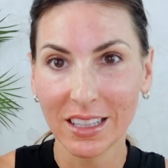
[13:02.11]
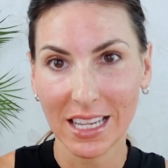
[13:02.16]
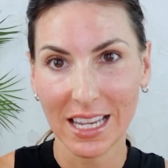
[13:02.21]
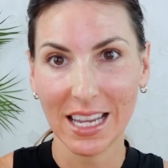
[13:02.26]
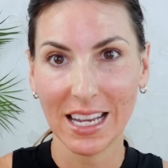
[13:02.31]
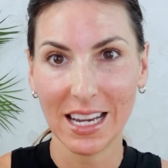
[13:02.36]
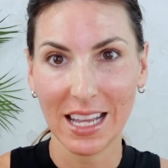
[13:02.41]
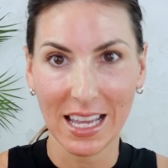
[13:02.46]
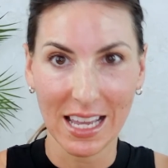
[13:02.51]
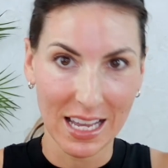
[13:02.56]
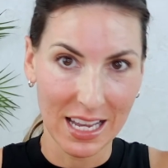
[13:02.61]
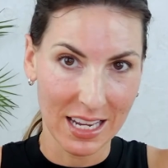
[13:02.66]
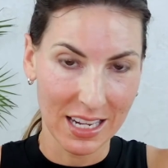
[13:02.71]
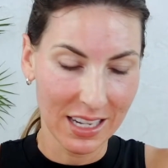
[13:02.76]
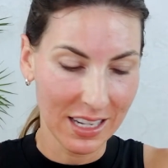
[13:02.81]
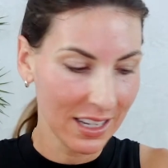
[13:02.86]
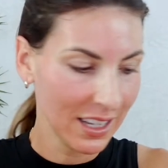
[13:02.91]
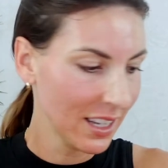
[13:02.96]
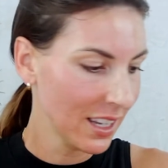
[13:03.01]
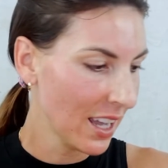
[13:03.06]
it
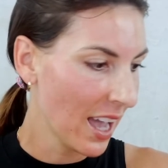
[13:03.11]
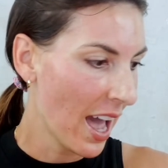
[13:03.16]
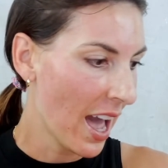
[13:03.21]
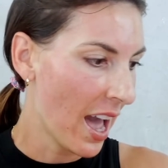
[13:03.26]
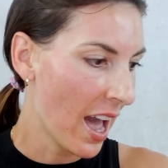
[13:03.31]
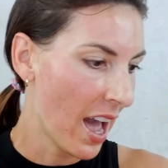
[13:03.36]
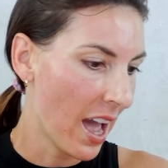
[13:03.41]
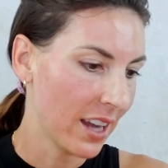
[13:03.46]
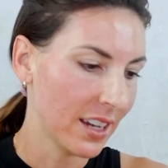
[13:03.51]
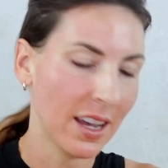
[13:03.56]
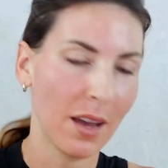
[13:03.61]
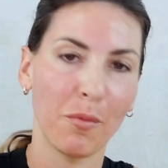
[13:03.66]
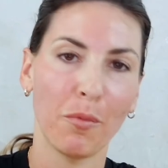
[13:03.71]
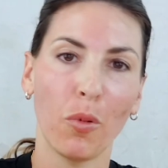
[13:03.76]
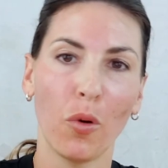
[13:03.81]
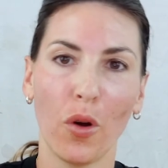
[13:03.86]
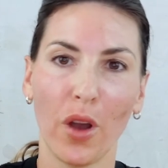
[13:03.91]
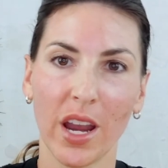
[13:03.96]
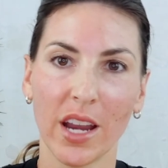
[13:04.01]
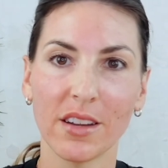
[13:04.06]
in at a
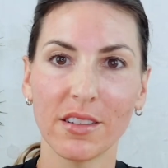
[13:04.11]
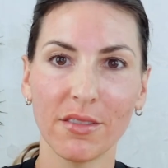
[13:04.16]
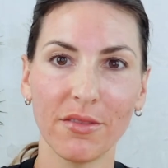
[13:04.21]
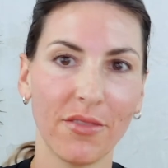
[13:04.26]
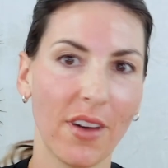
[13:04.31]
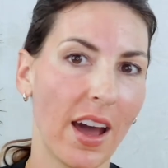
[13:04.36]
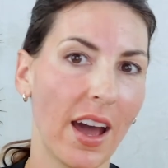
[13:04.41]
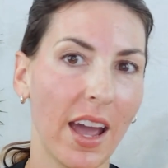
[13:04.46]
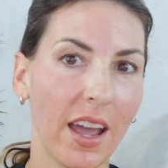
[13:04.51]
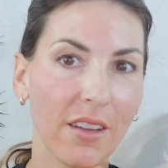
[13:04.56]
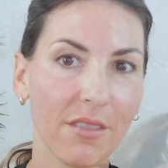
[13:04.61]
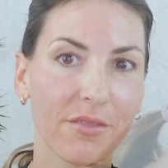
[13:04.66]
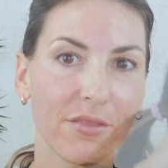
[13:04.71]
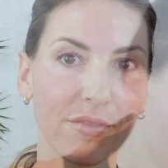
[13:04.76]
0.5.